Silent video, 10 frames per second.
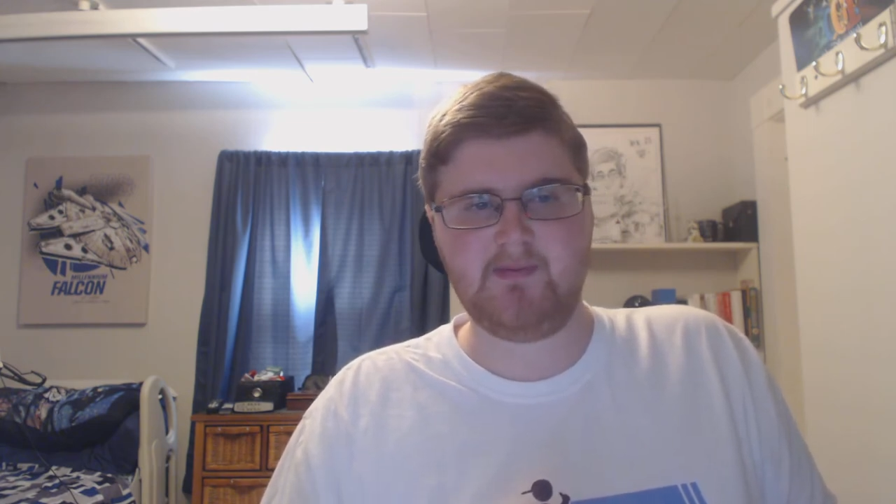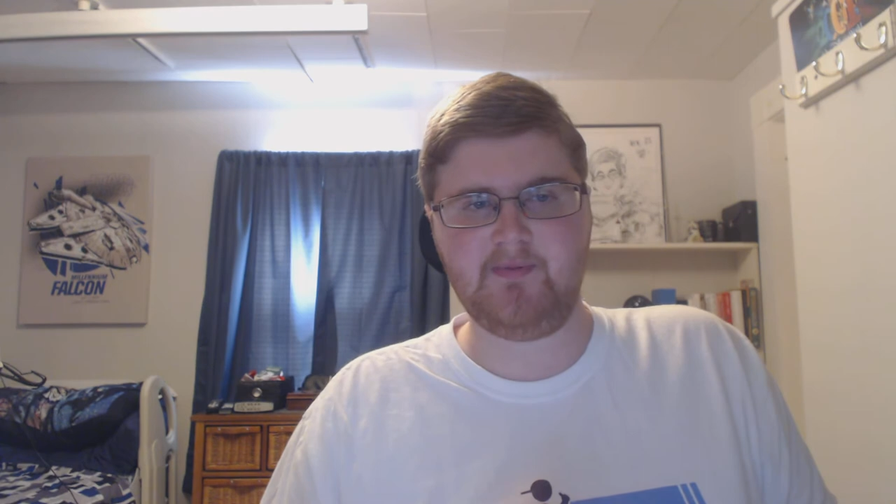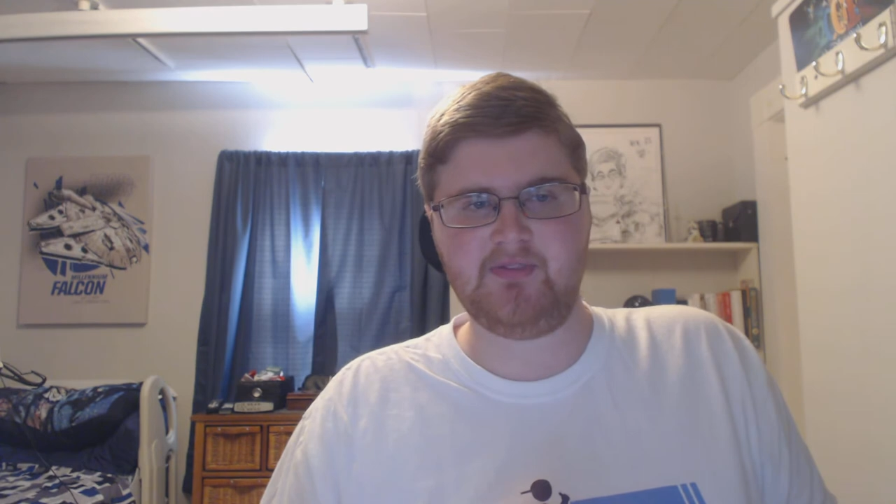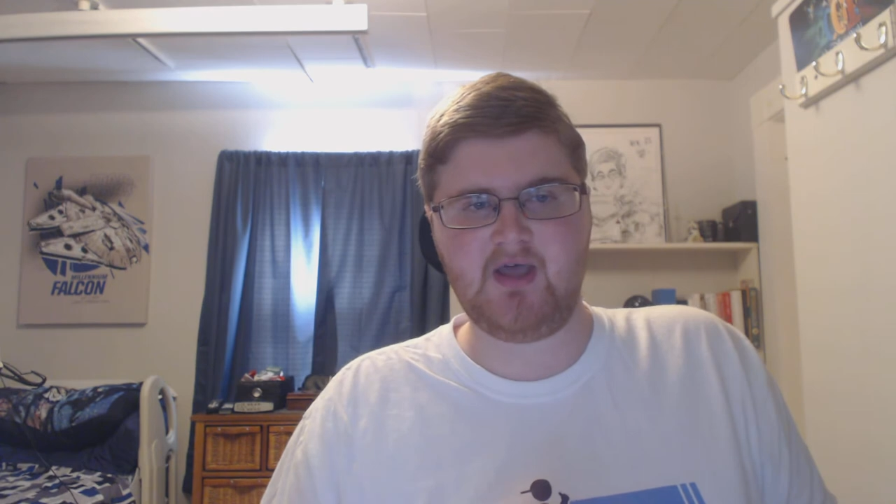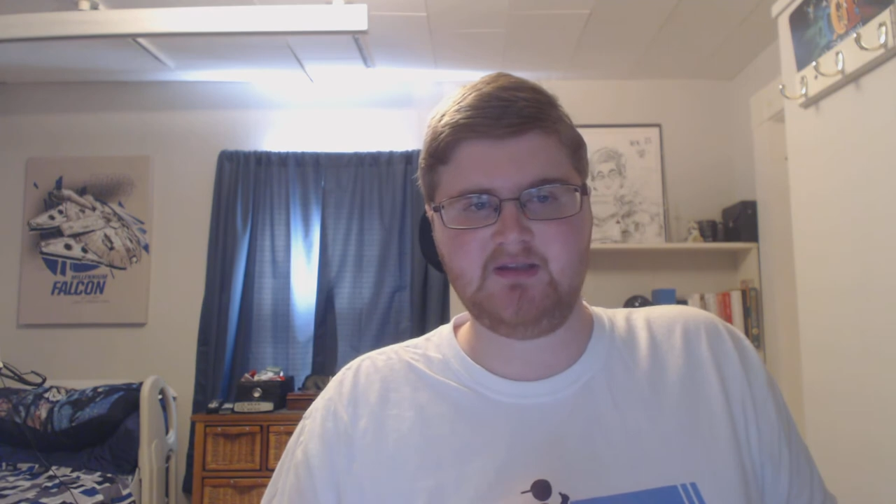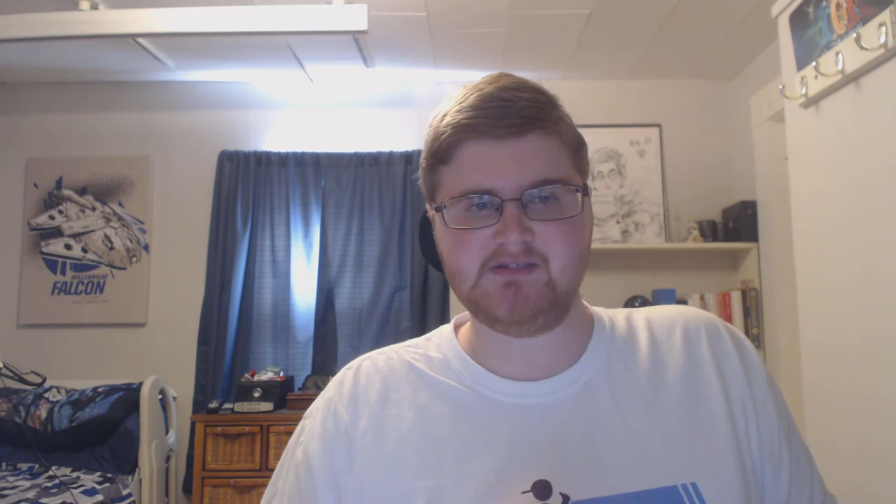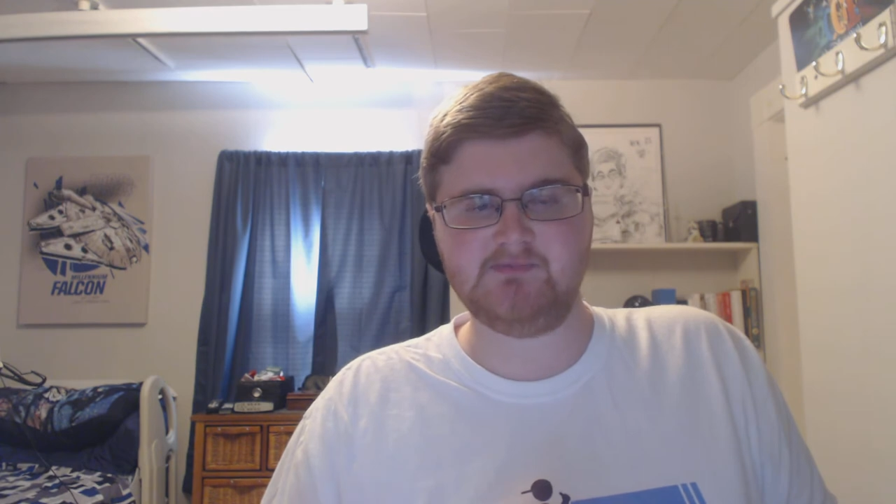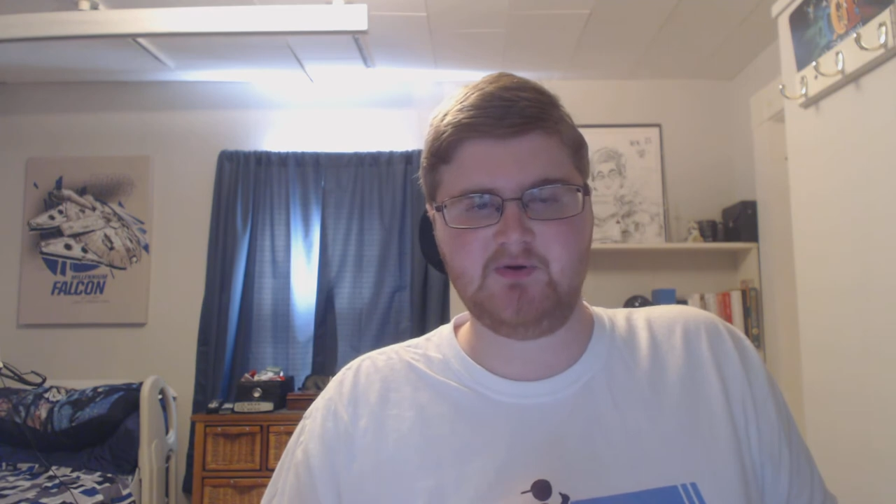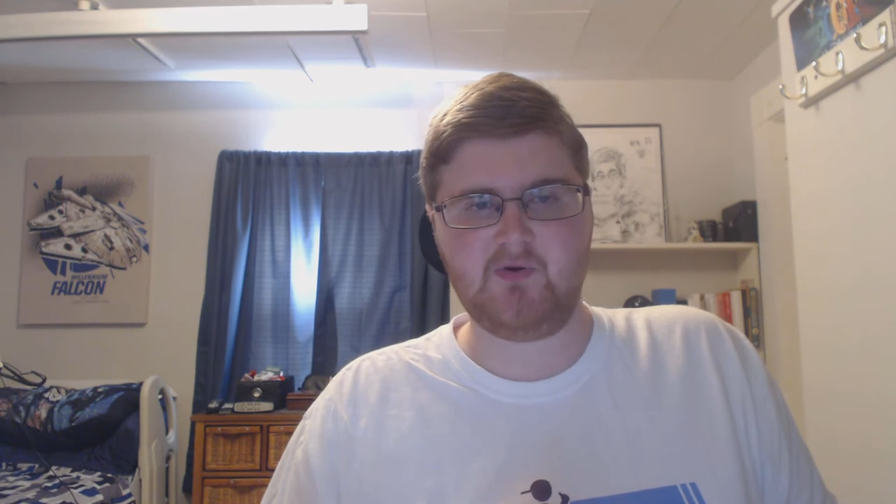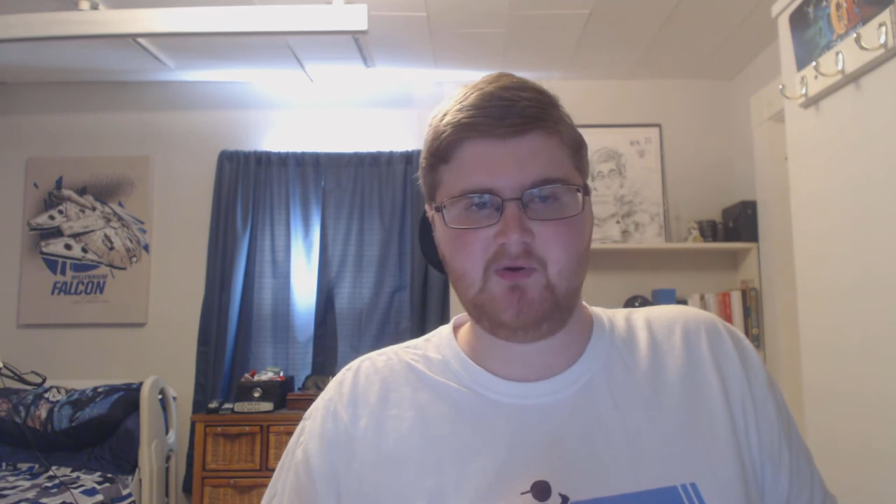for people with
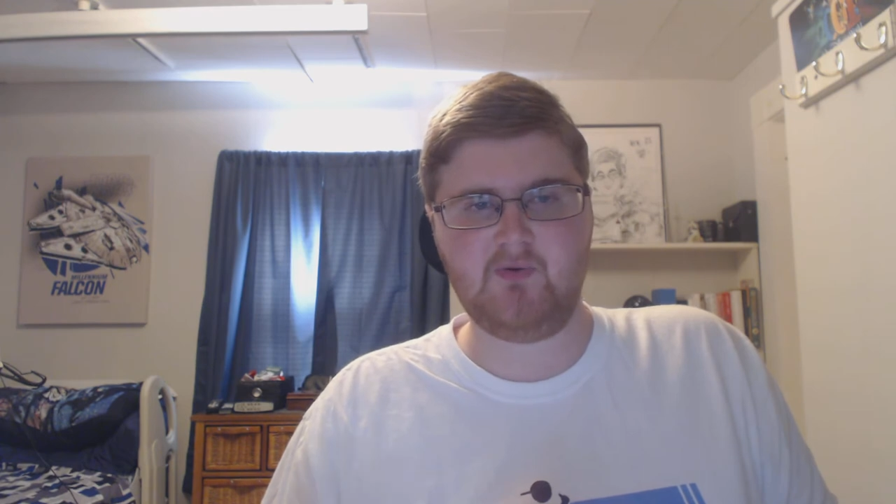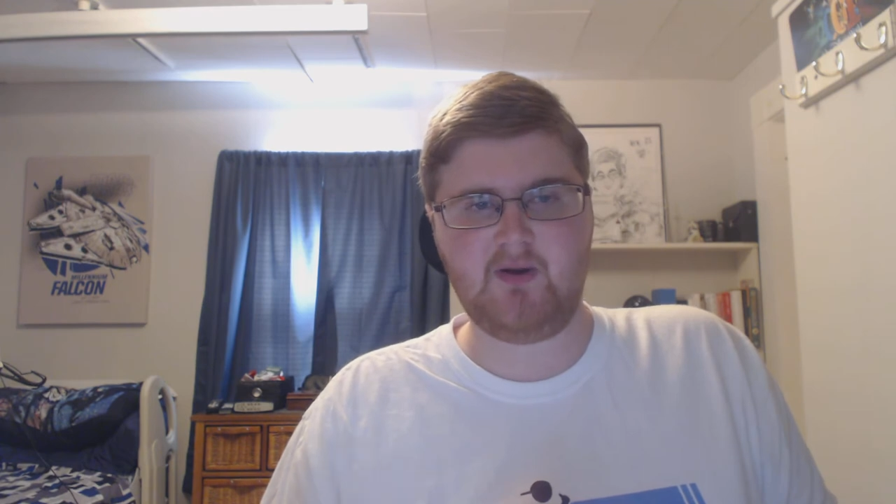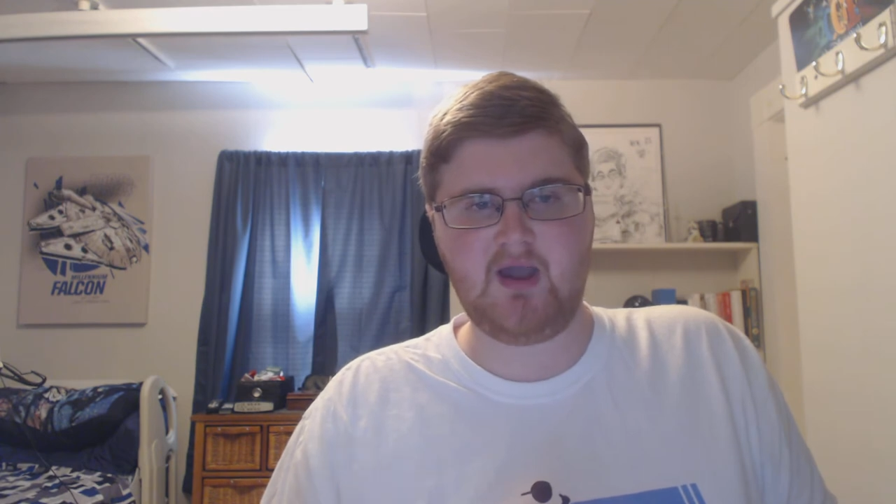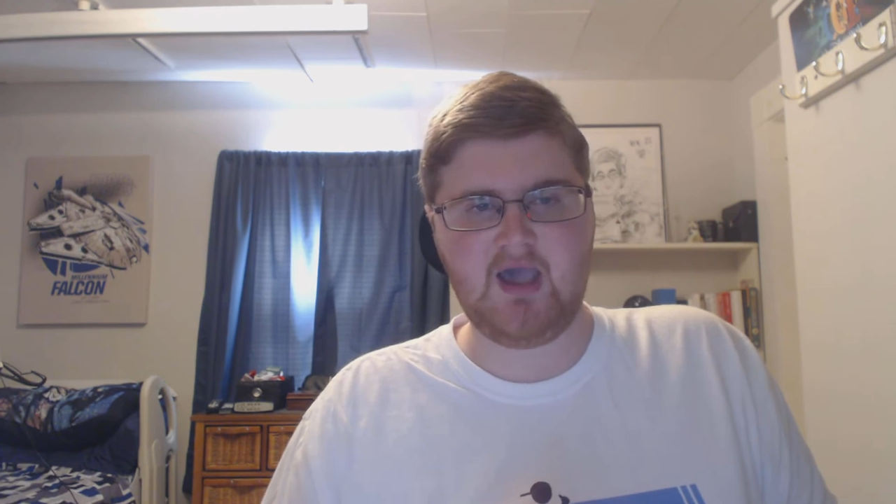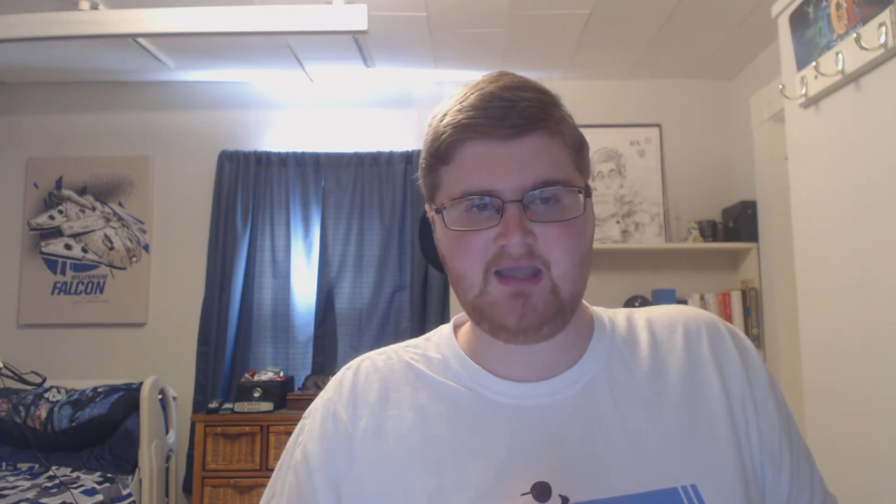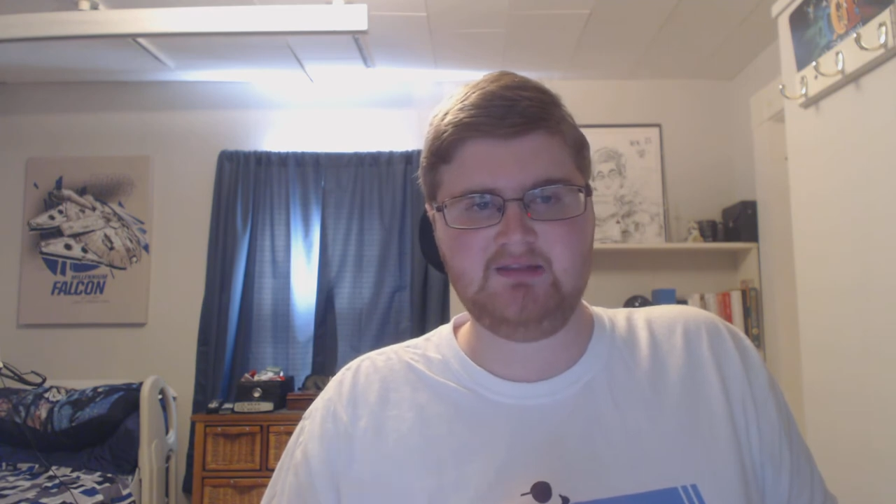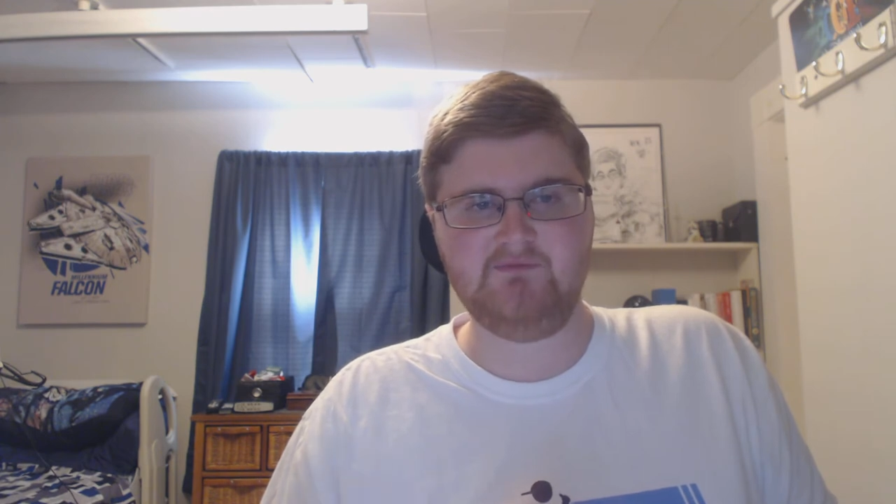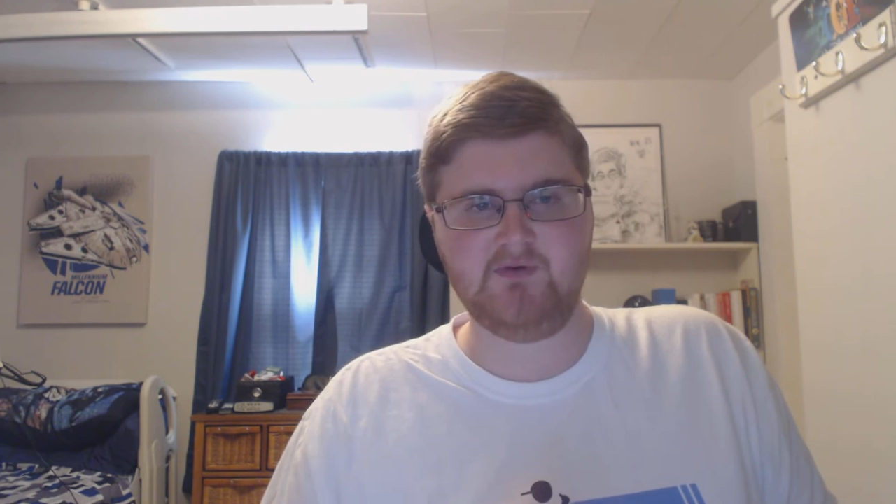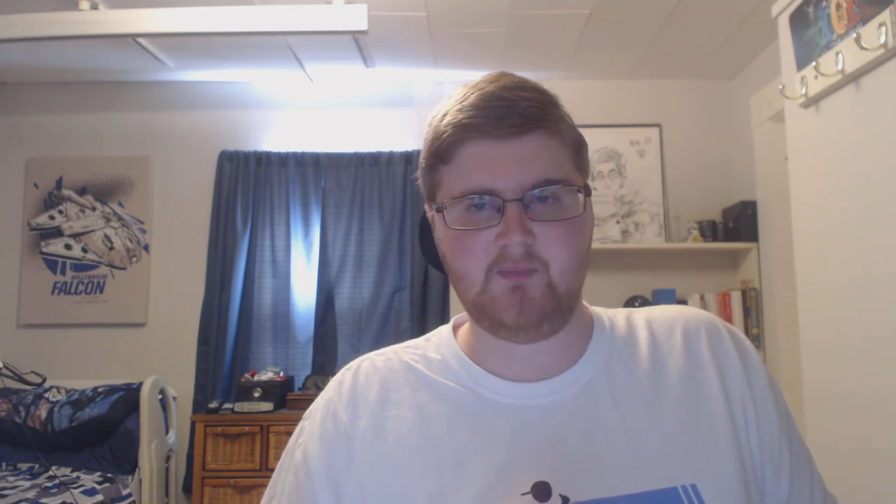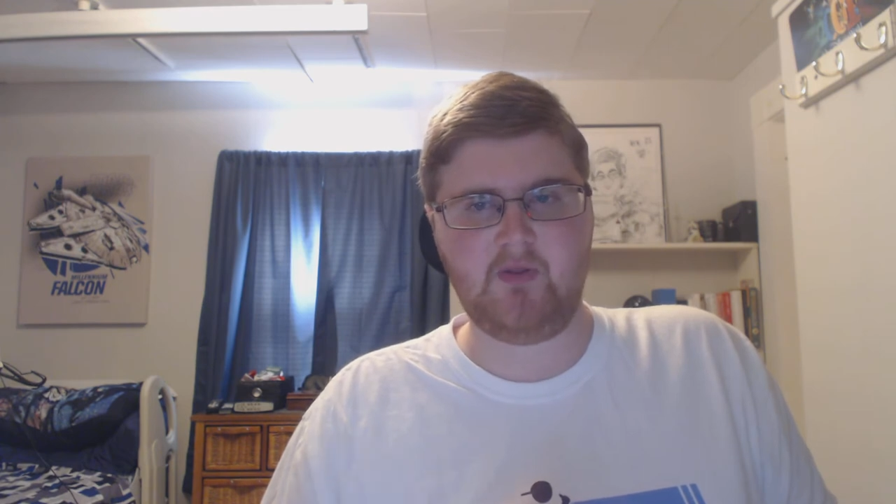autism who are, who are
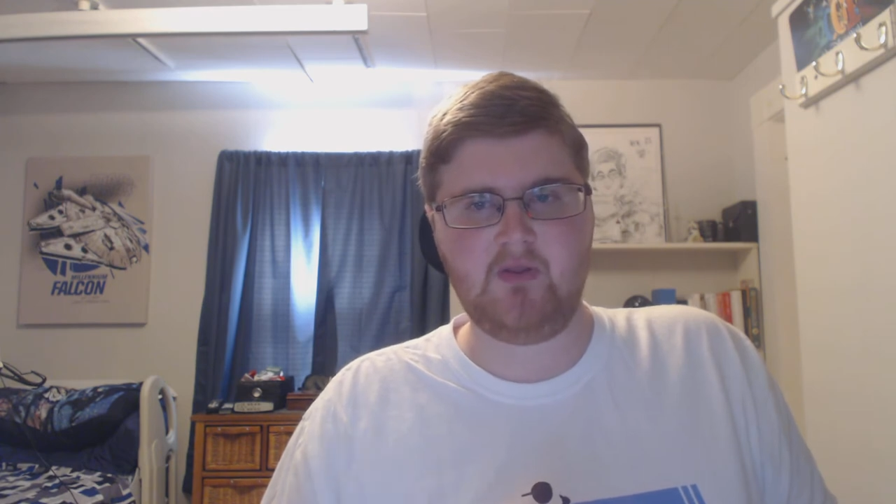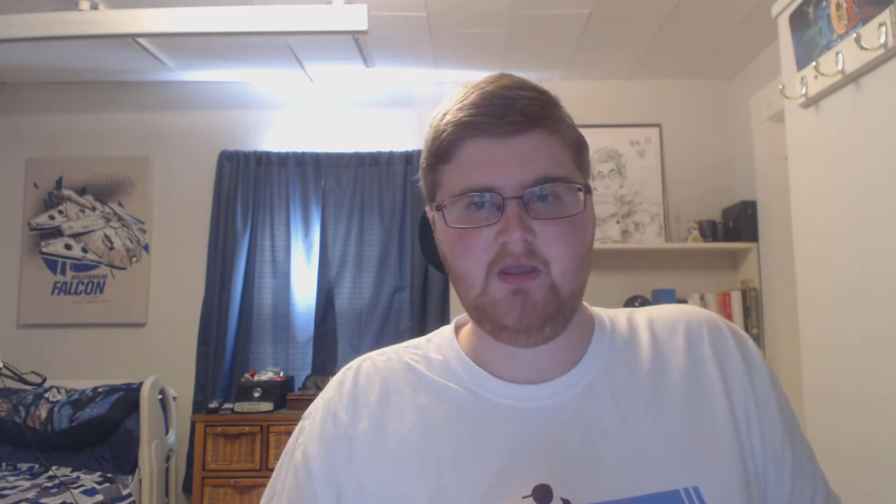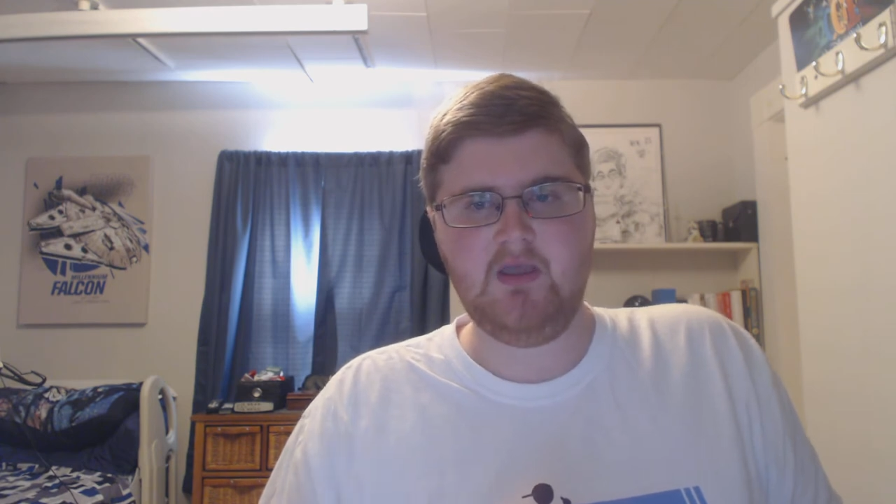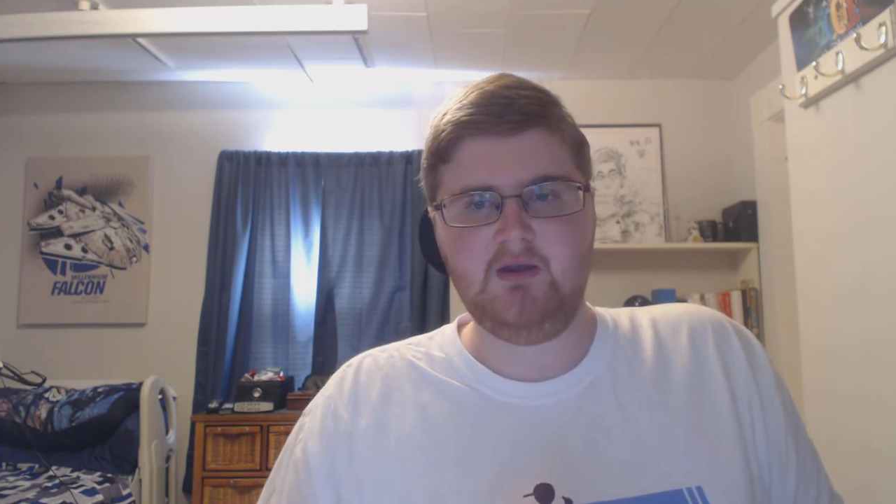highly verbal.